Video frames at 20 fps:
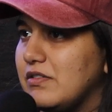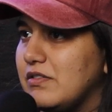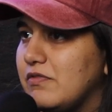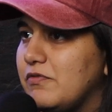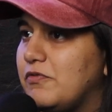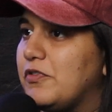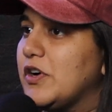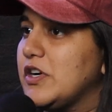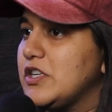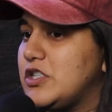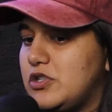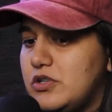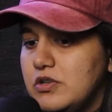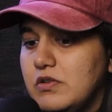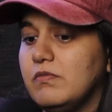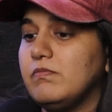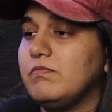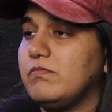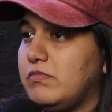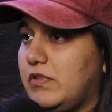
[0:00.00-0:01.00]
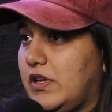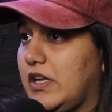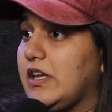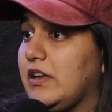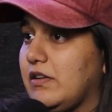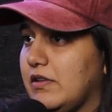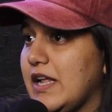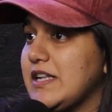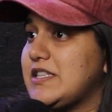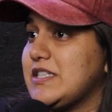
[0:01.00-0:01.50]
First,
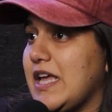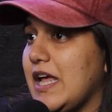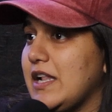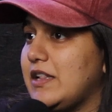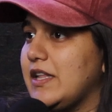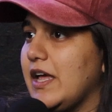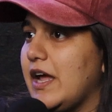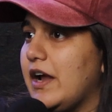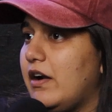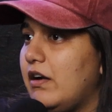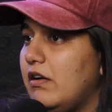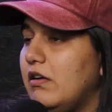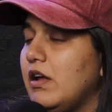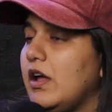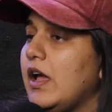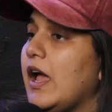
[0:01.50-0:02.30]
let's get there.